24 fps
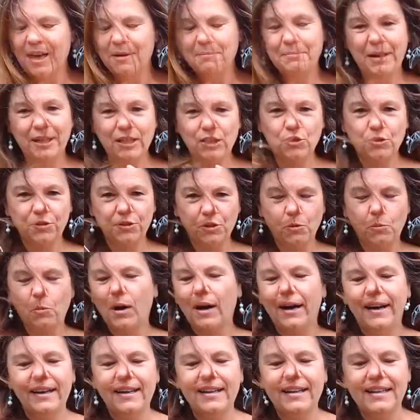Make sure your
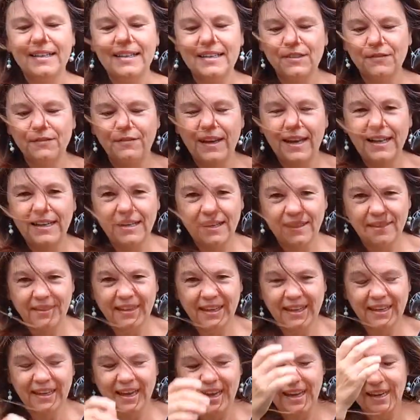wire is fairly
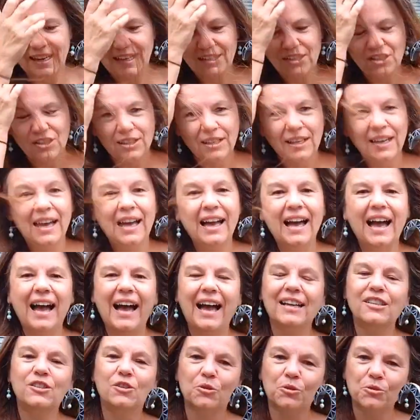thick gauge
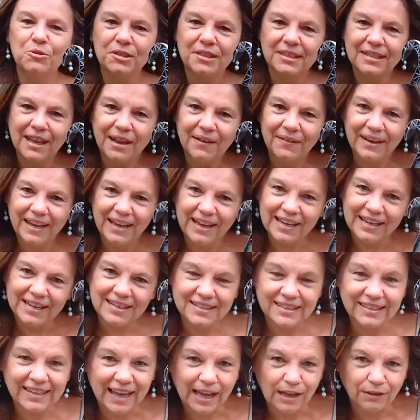and also
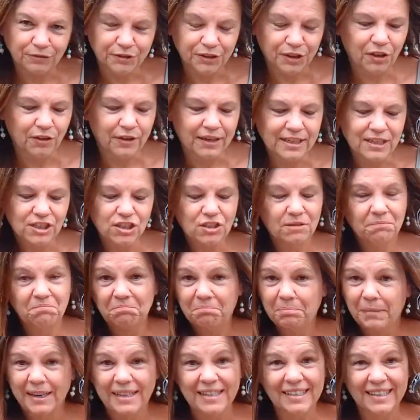is galvanized,
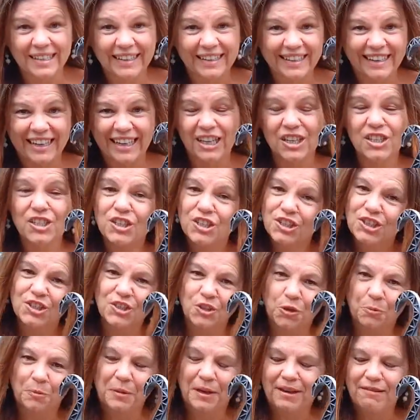basically, to
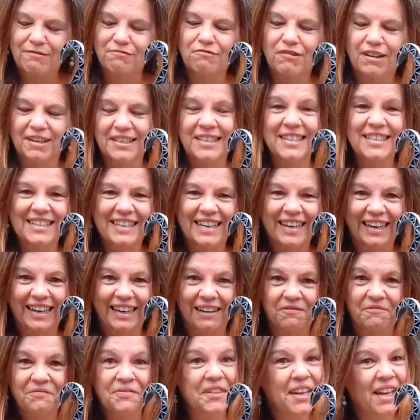stop it
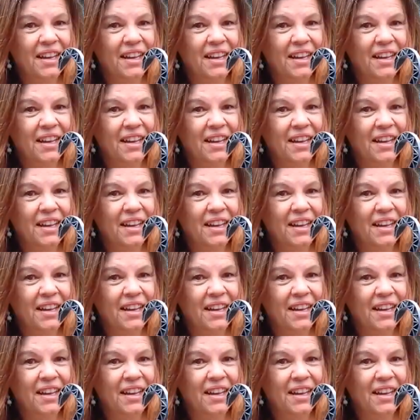rusting.